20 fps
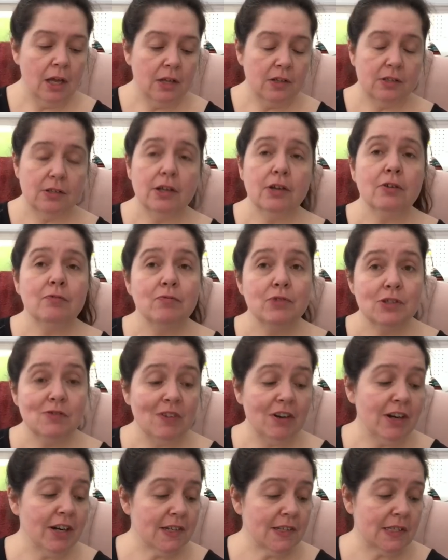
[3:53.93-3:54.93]
So I was
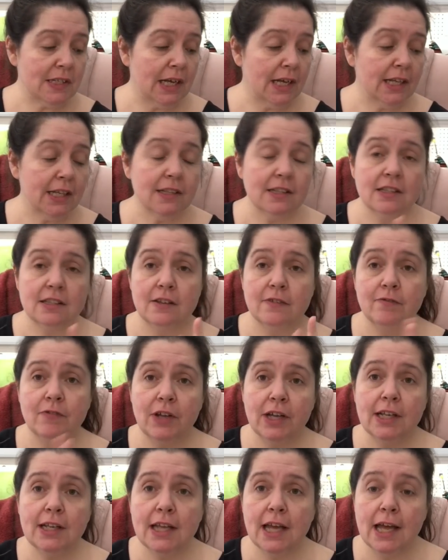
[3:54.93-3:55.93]
very excited to
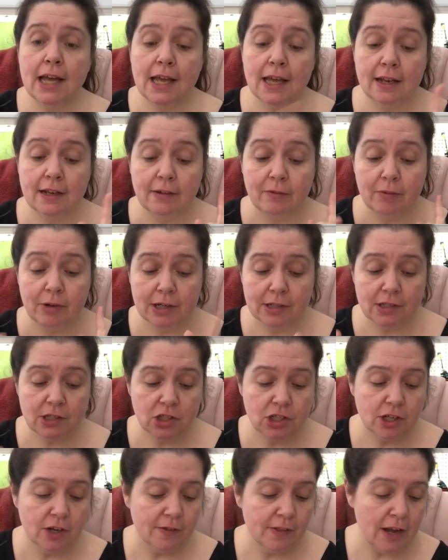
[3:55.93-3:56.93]
find that and I wanted to
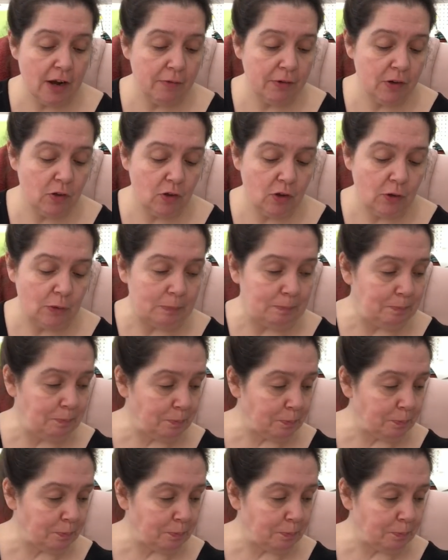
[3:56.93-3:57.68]
share that with you.